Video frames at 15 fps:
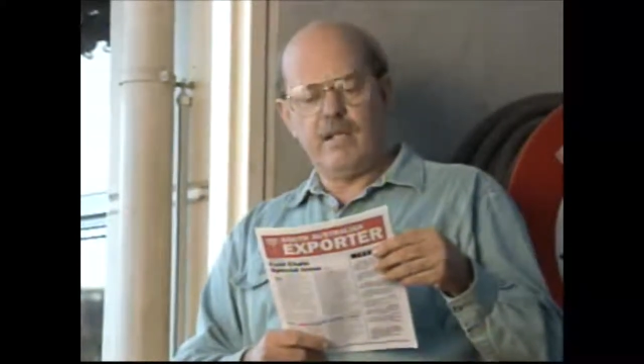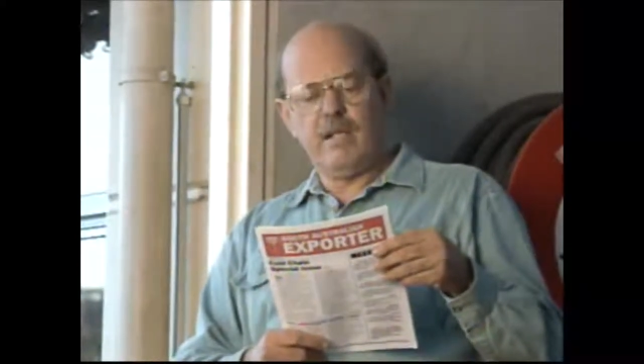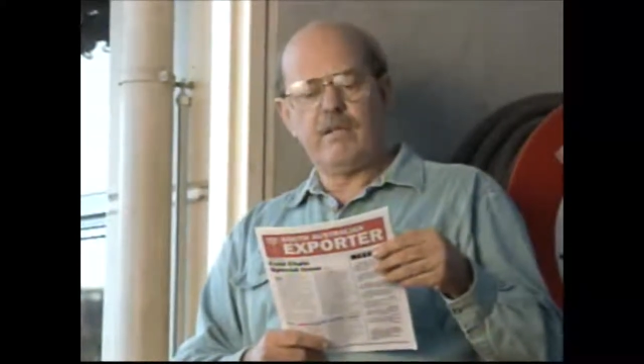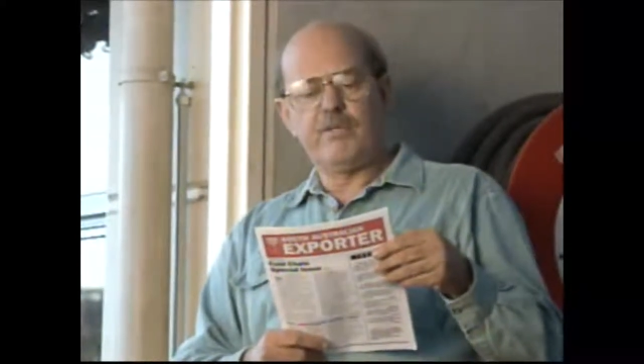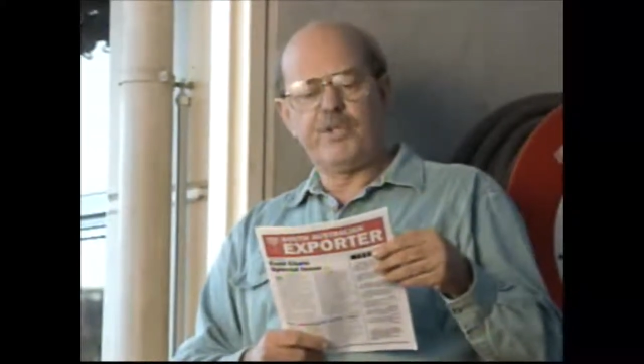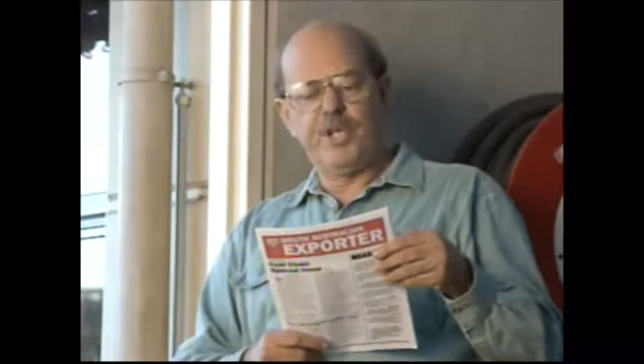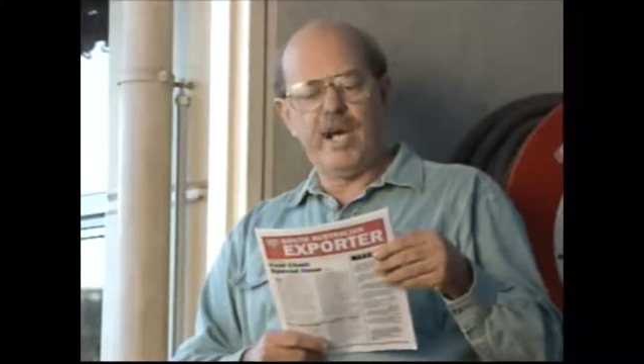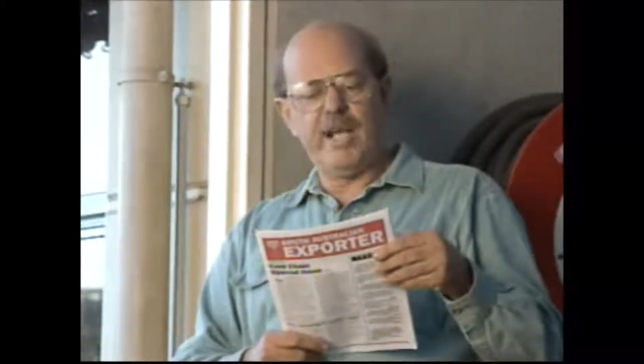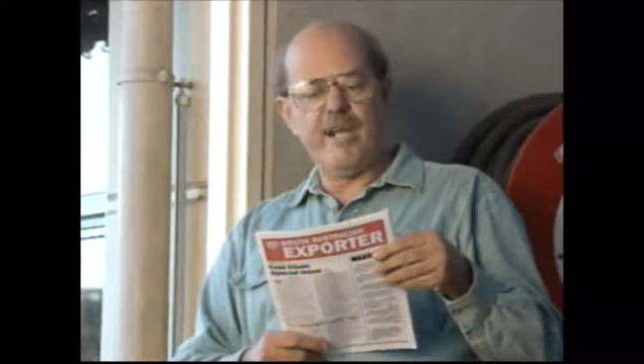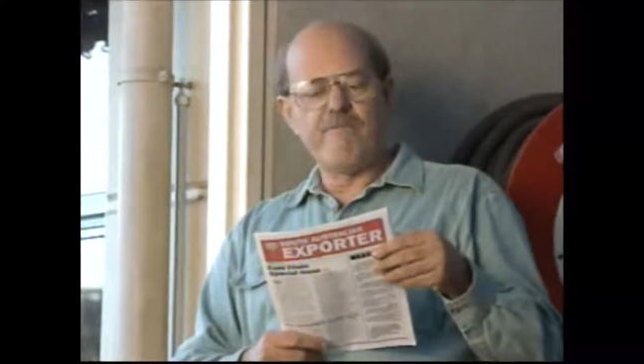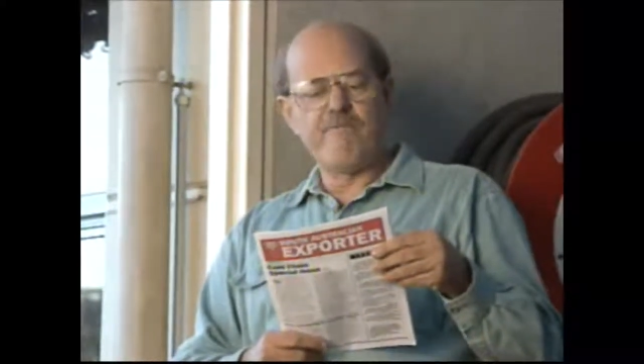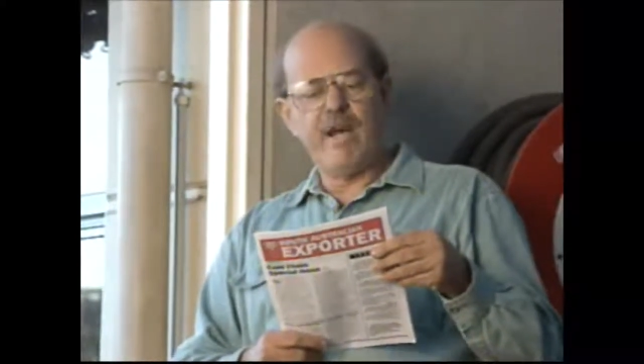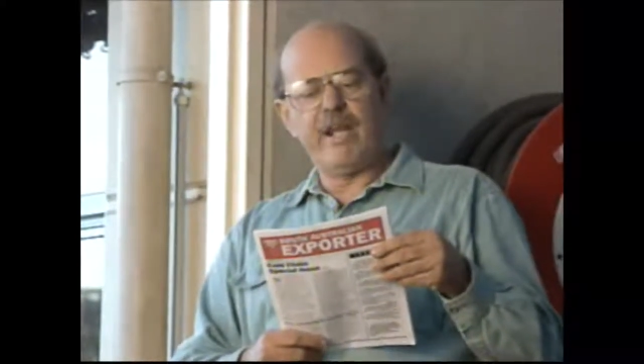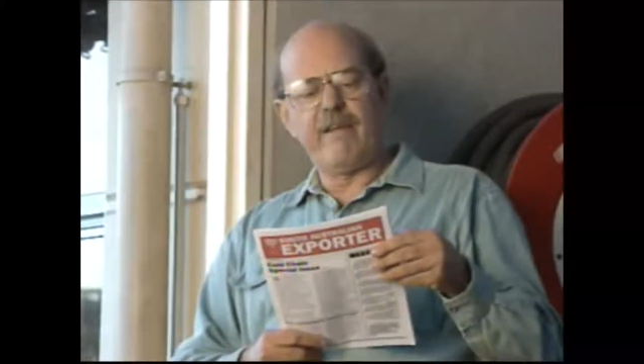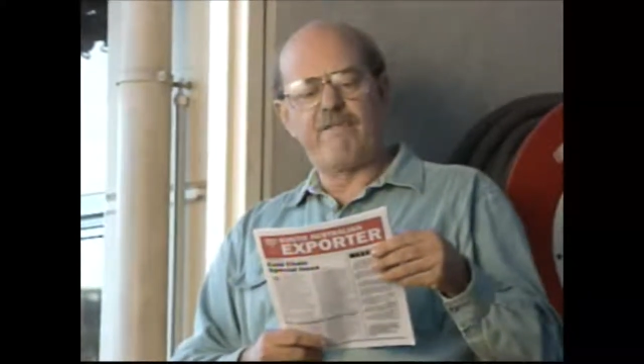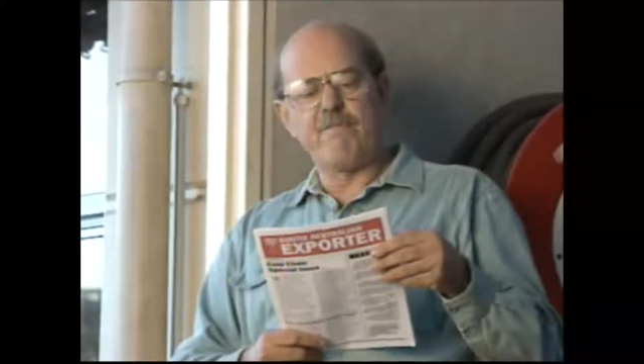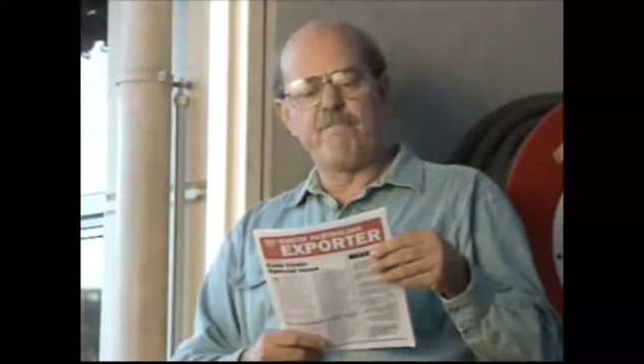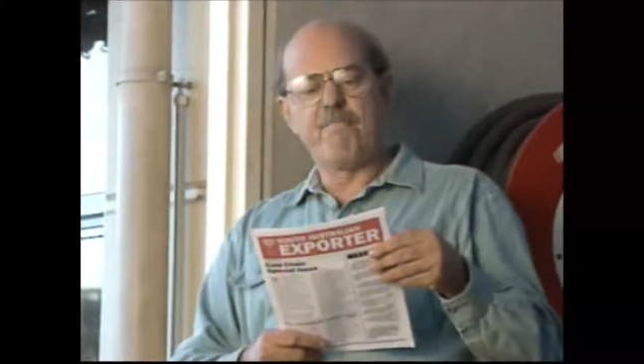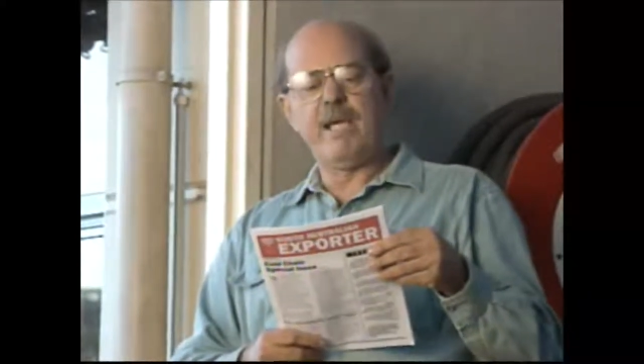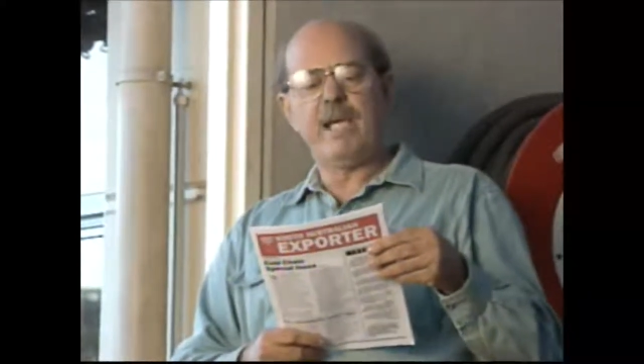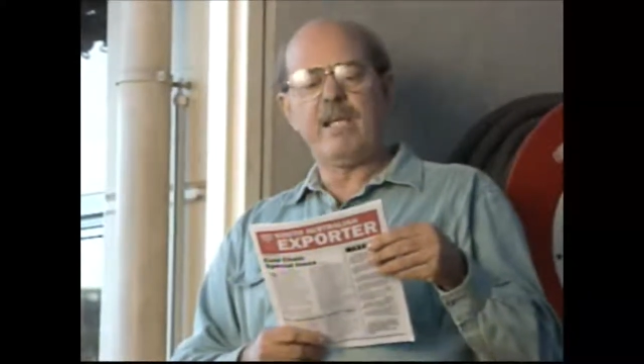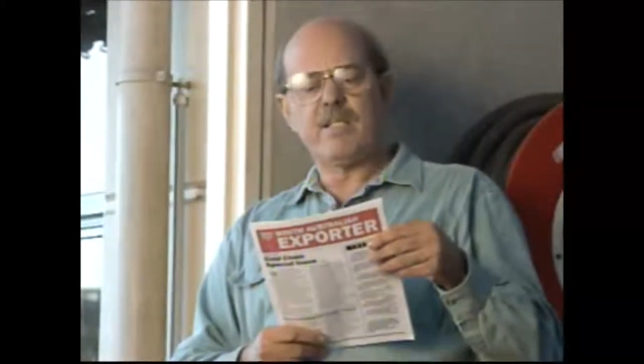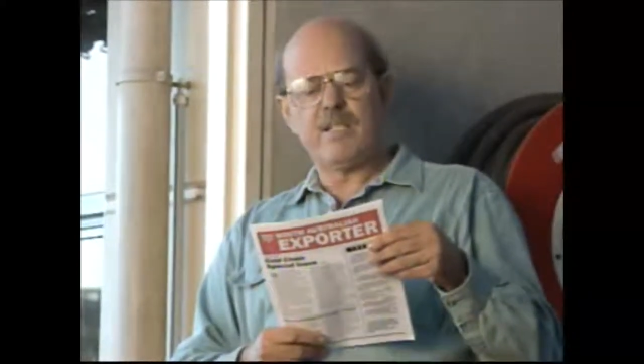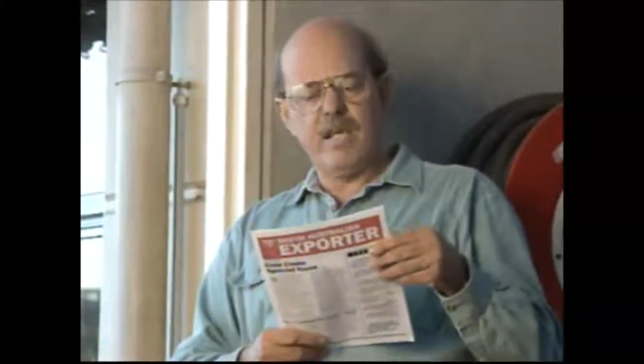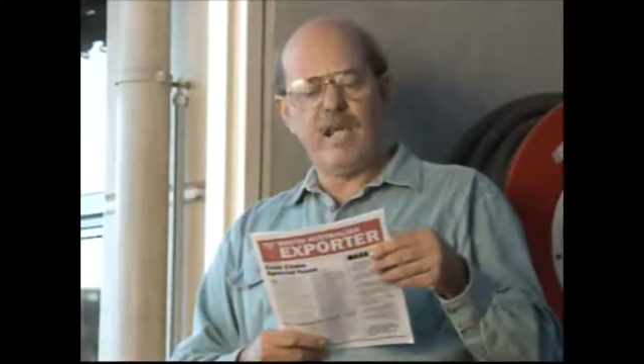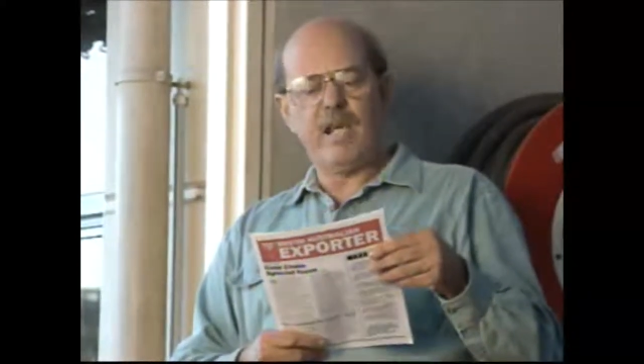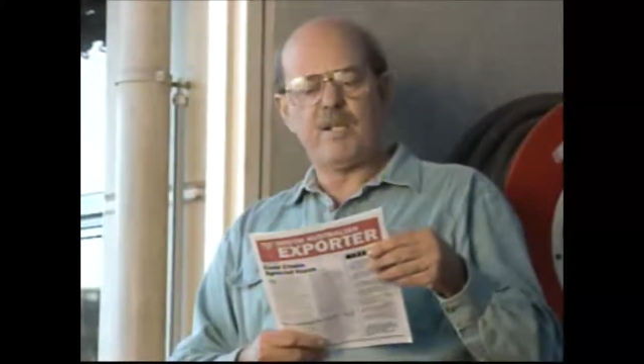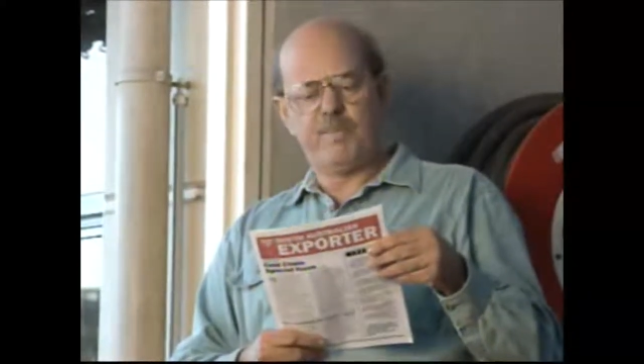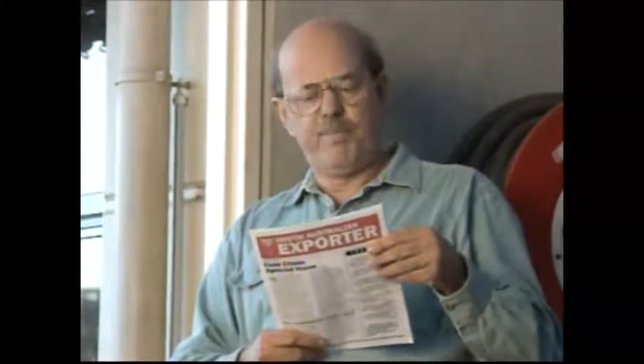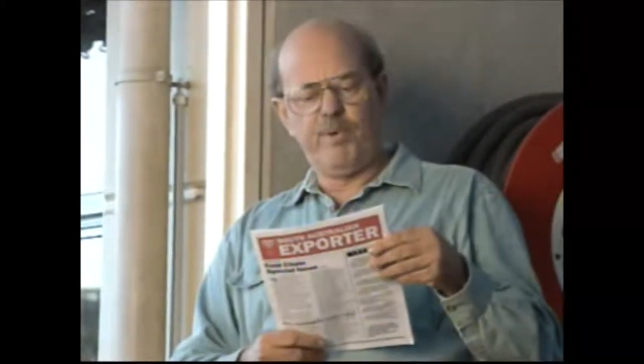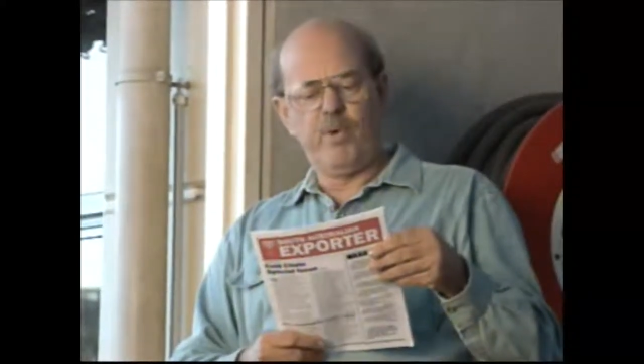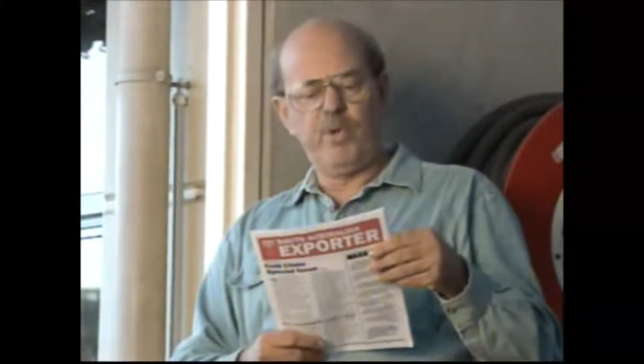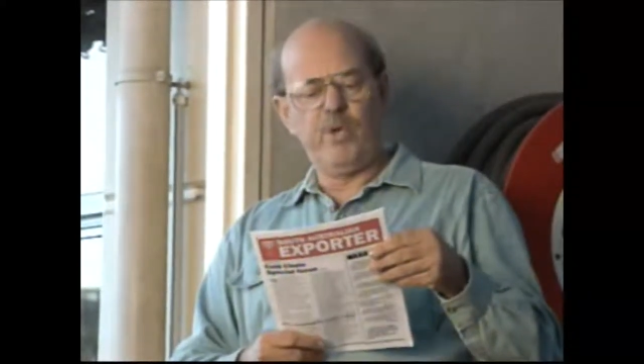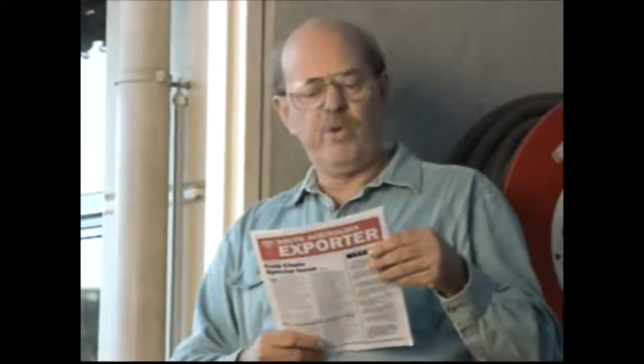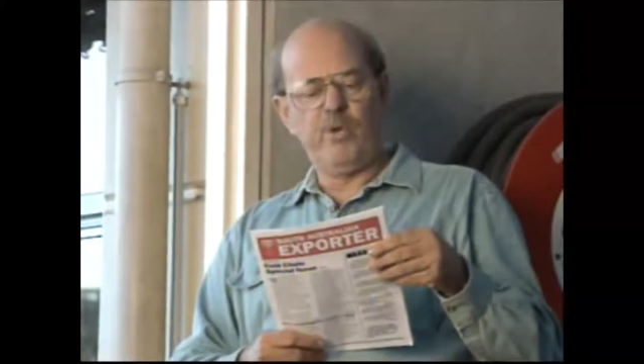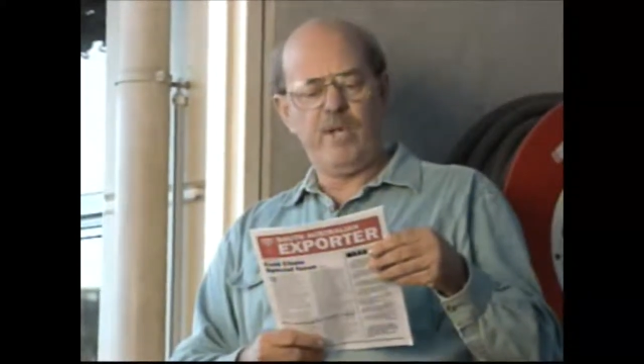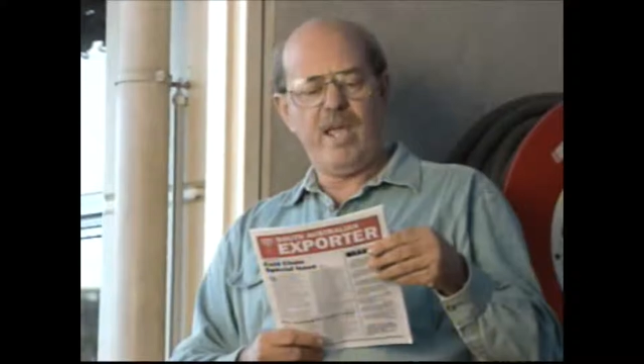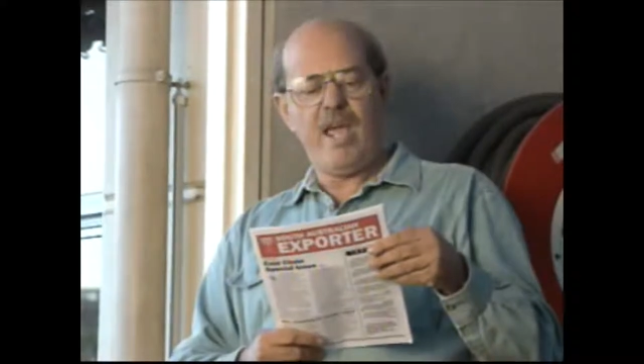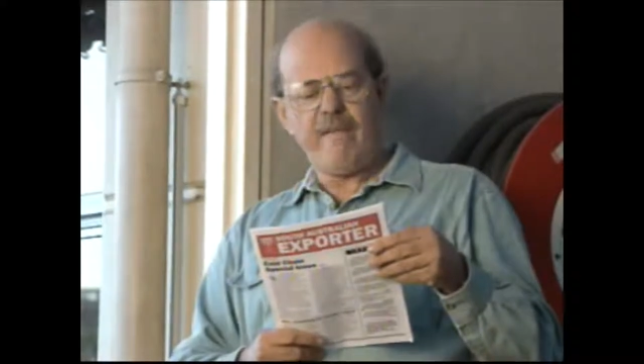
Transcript: coal chain in running for biggest export order